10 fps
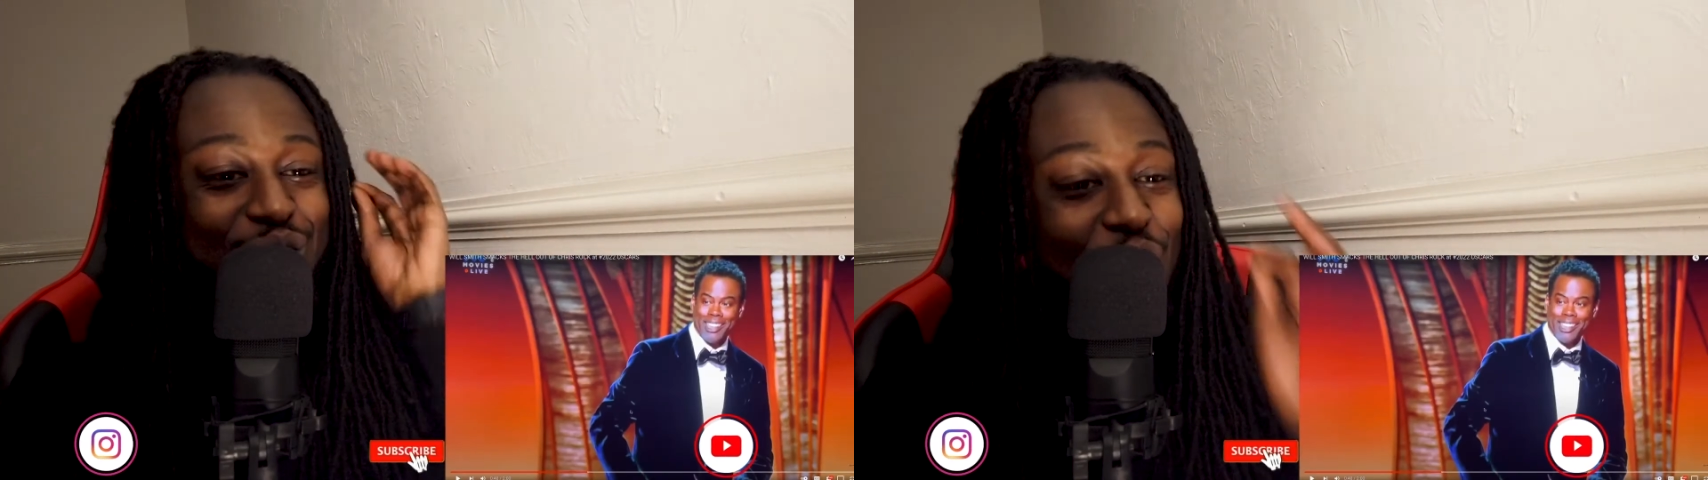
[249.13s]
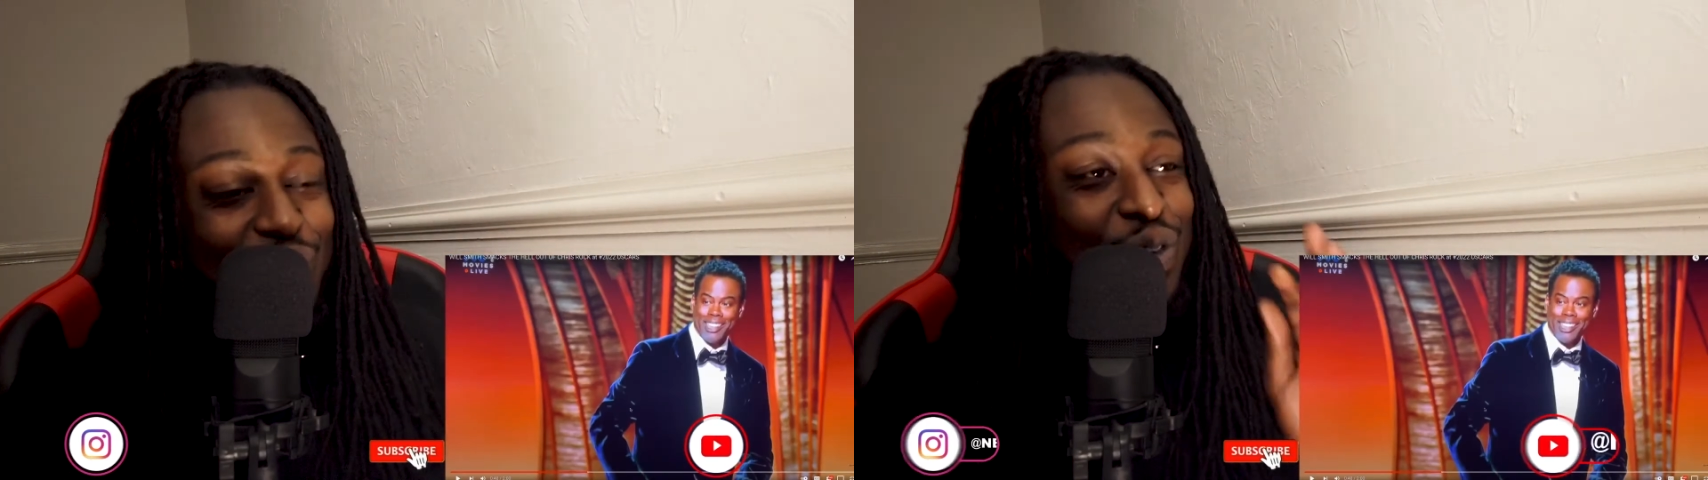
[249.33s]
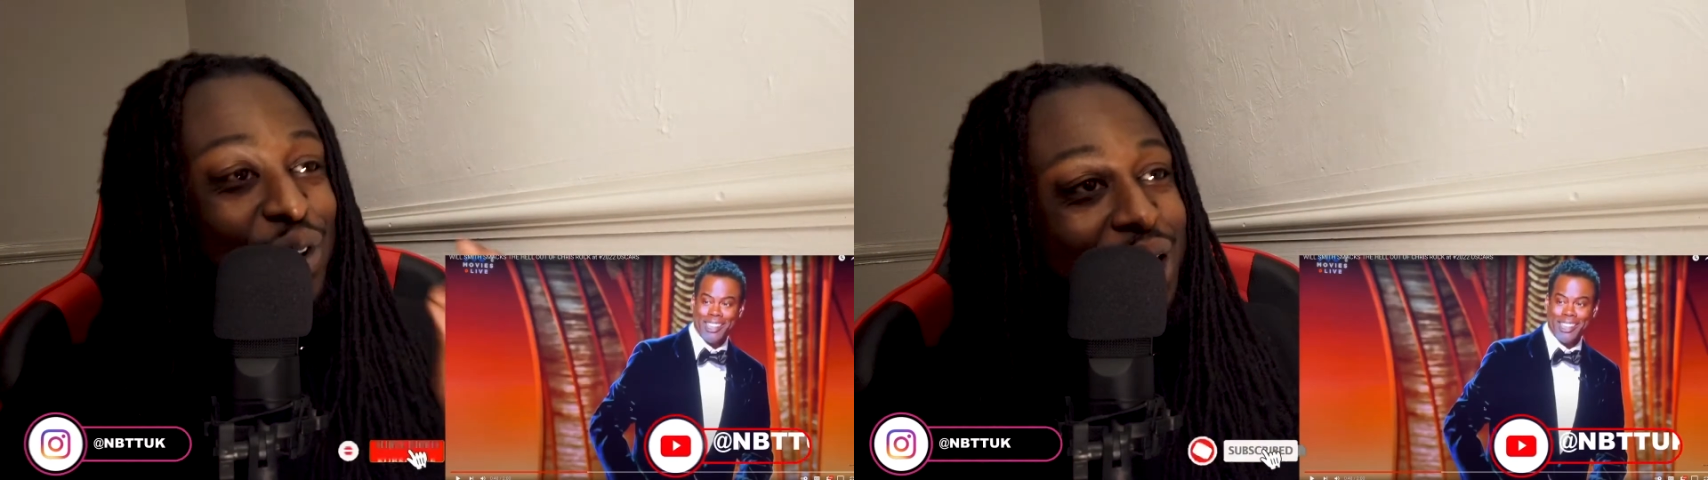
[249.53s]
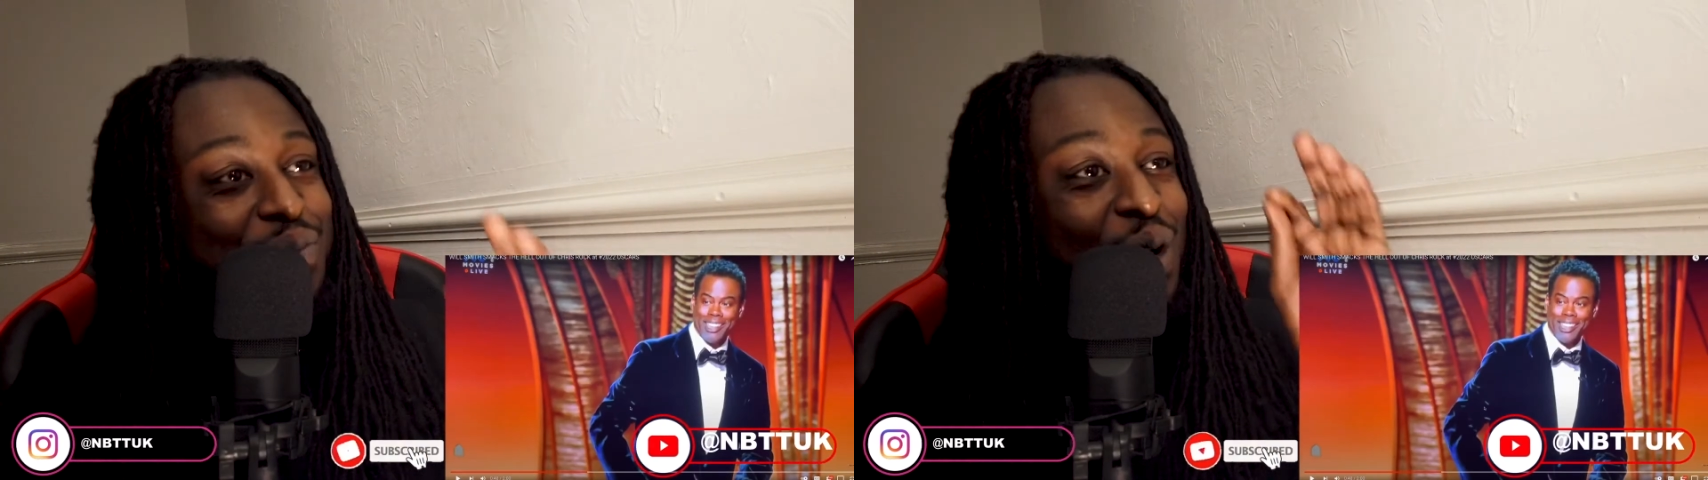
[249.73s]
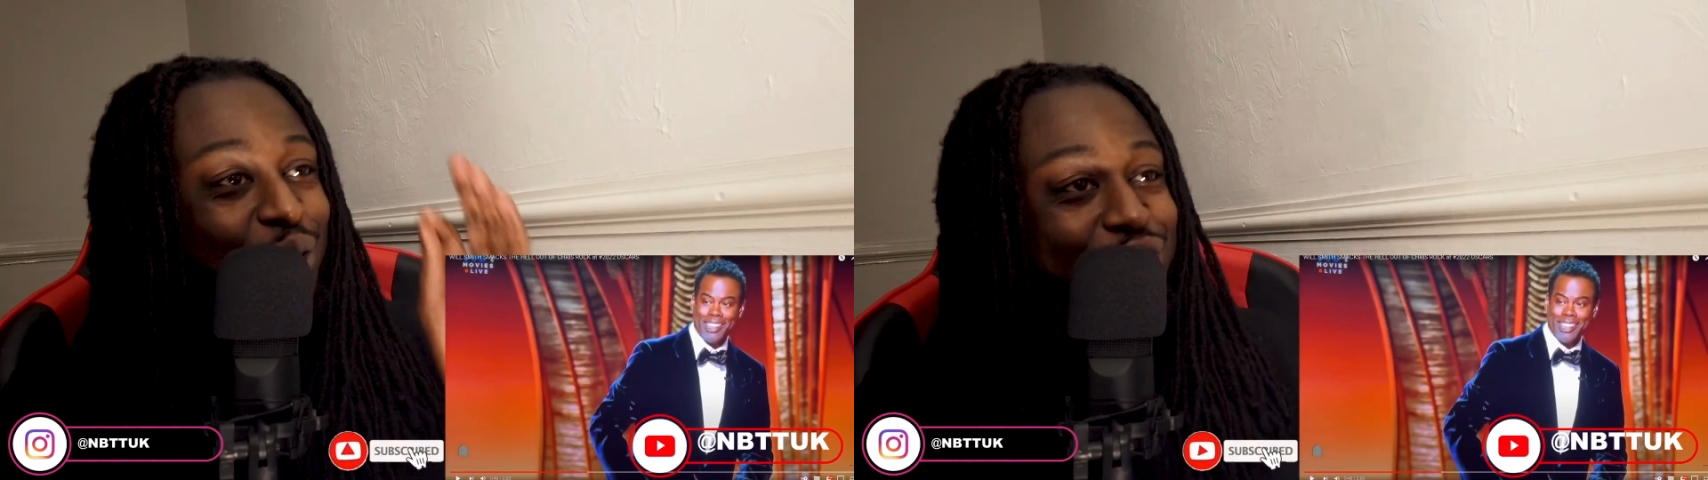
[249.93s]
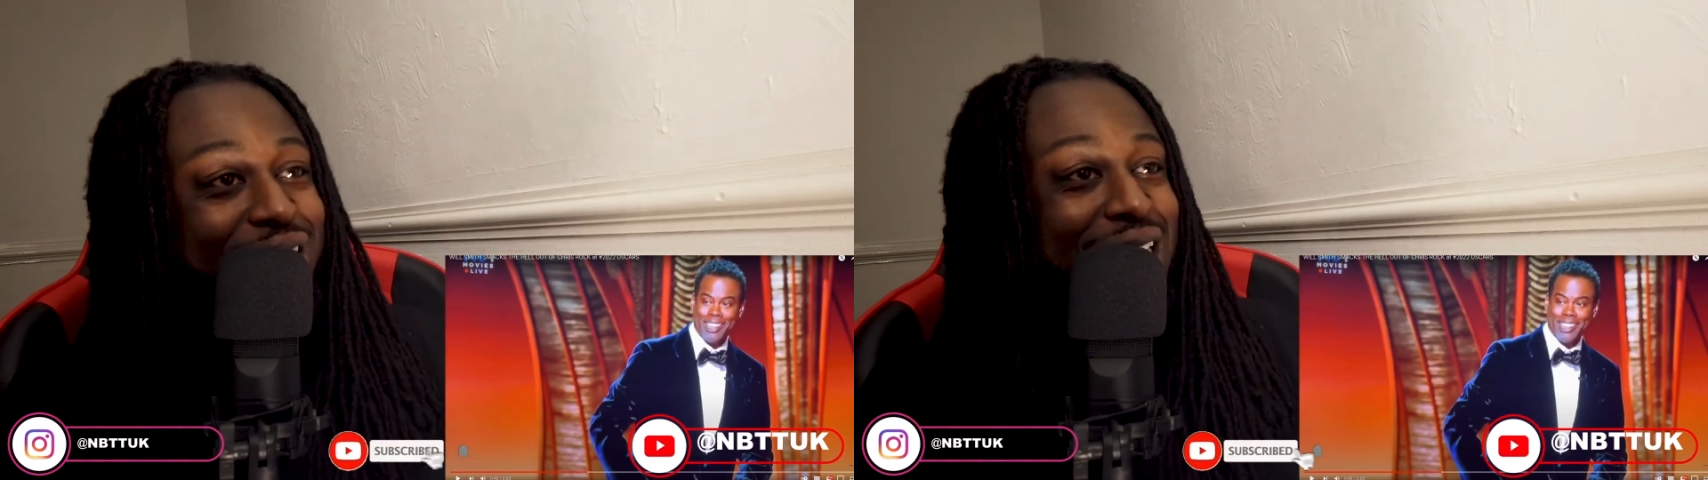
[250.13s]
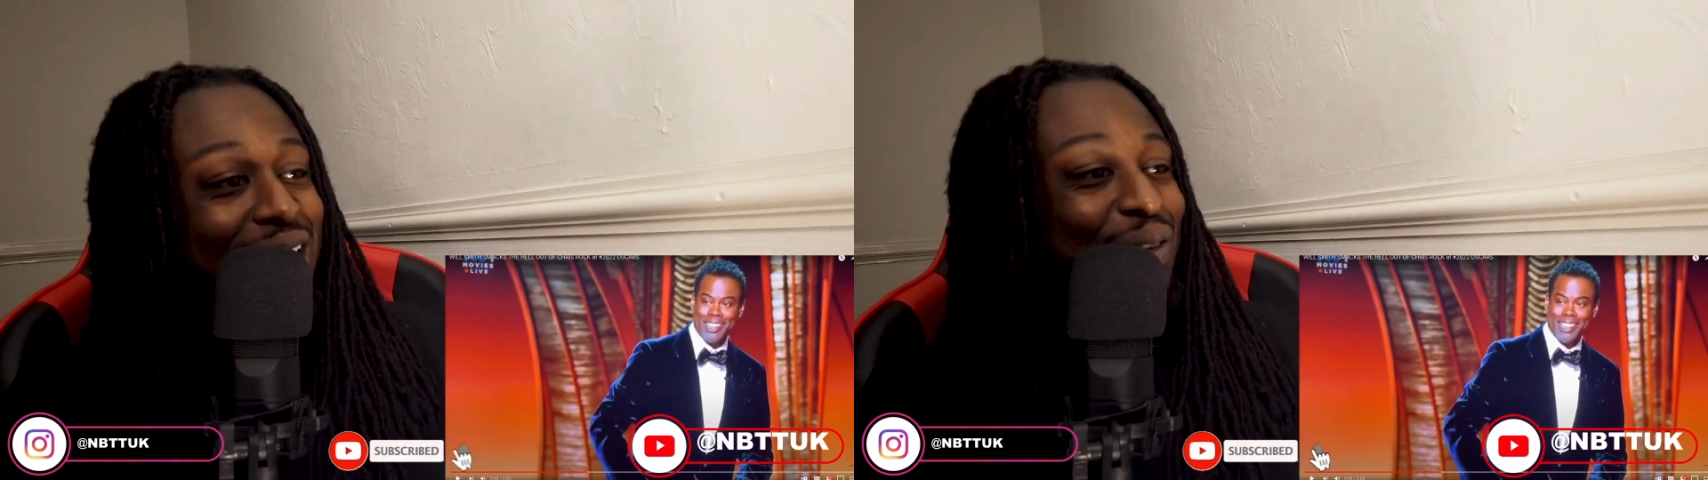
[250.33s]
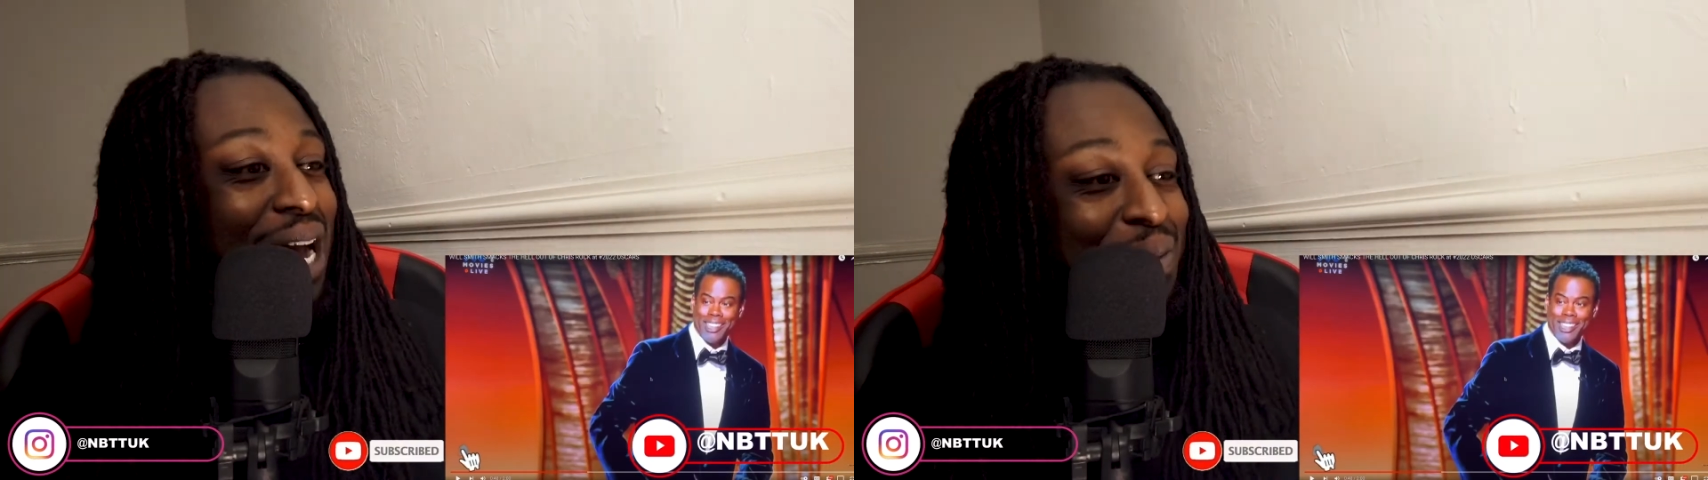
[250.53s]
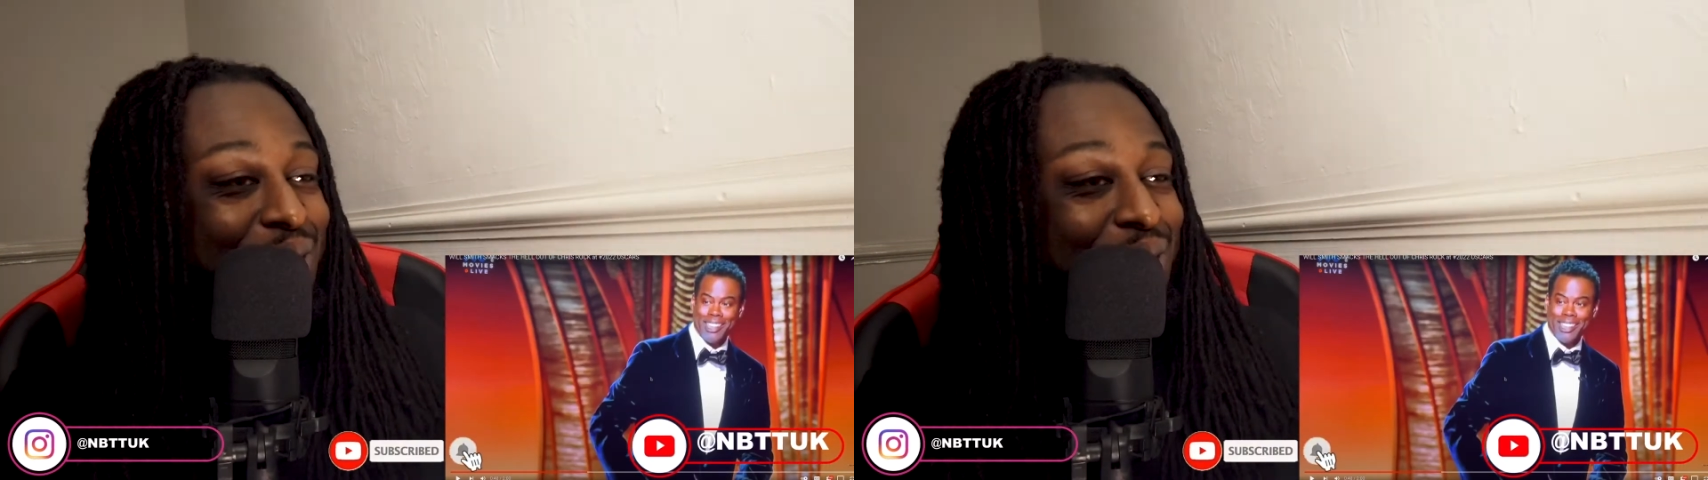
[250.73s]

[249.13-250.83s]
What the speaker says: just go through the motion, like, what